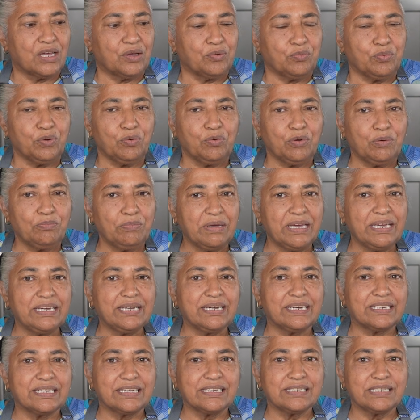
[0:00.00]
We will make
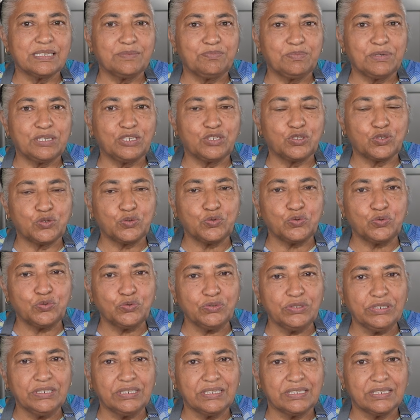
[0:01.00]
a recipe
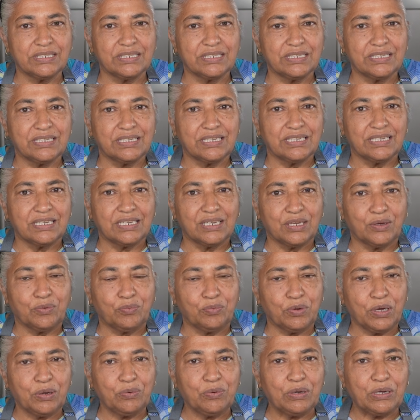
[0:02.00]
soon.
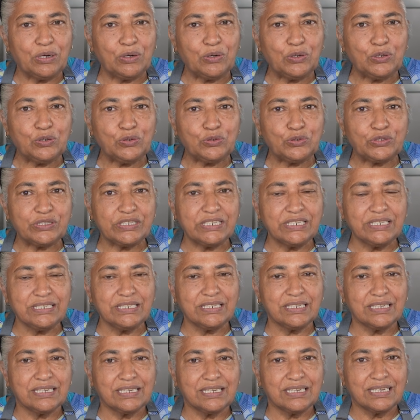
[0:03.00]
We will use it,
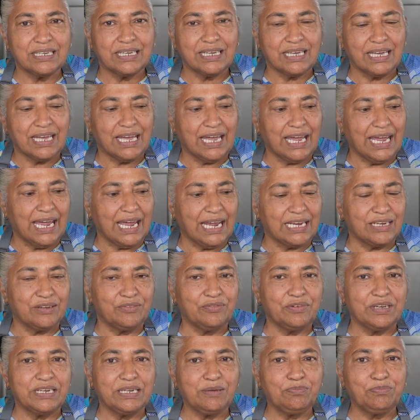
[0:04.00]
and a
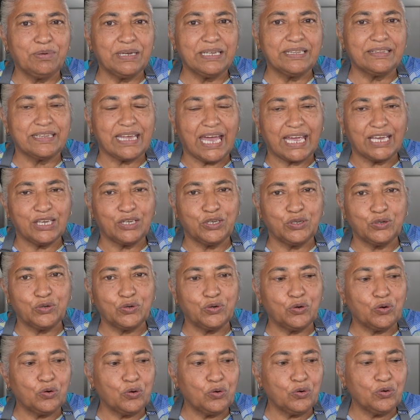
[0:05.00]
very big thank you
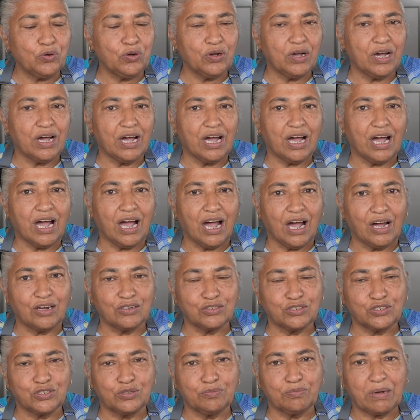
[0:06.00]
go
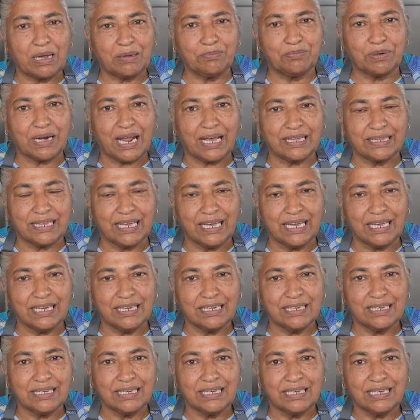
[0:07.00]
out to my brother.
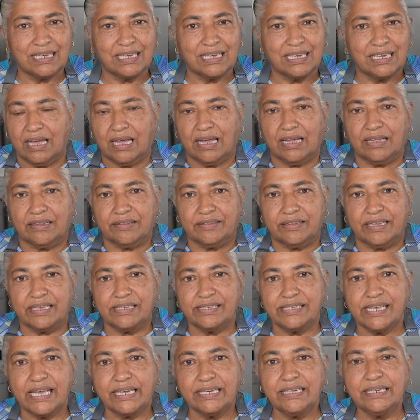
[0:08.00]
The
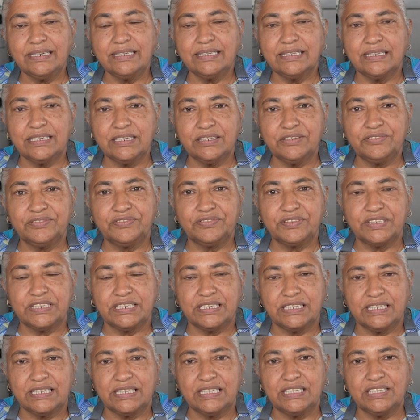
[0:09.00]
second gift
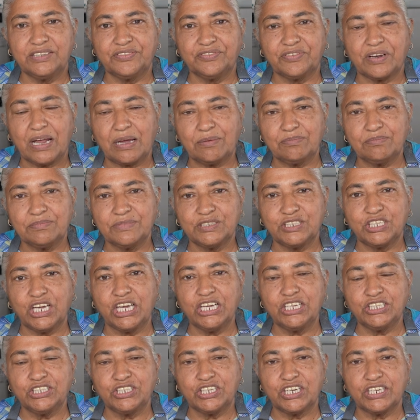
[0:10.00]
is from
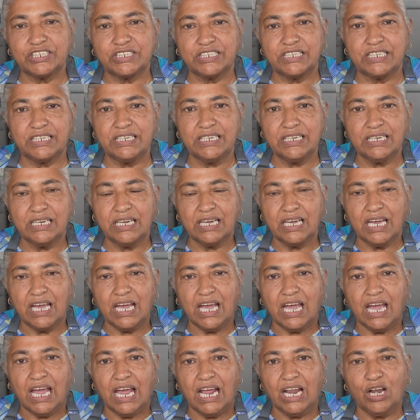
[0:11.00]
Jay Pillay,
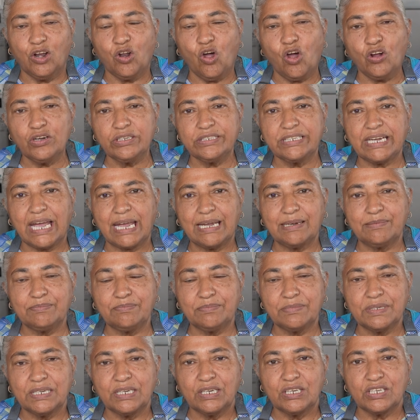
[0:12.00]
a long time
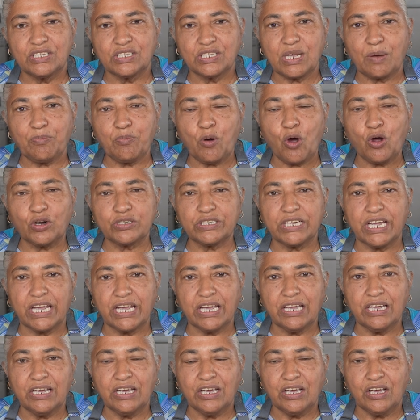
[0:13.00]

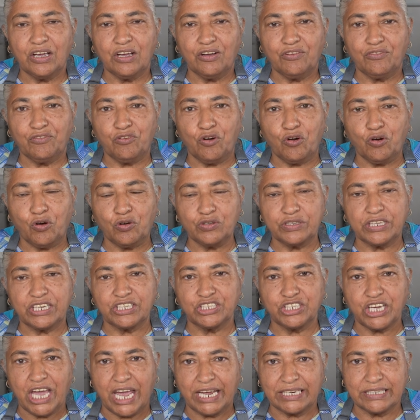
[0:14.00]
supporter for the
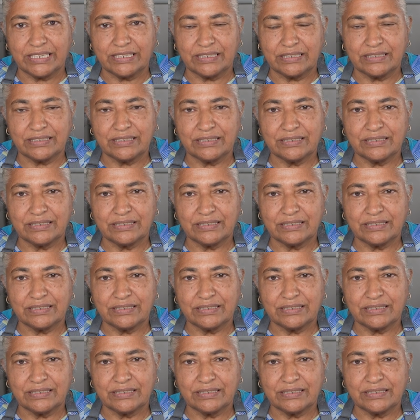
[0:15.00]
channel.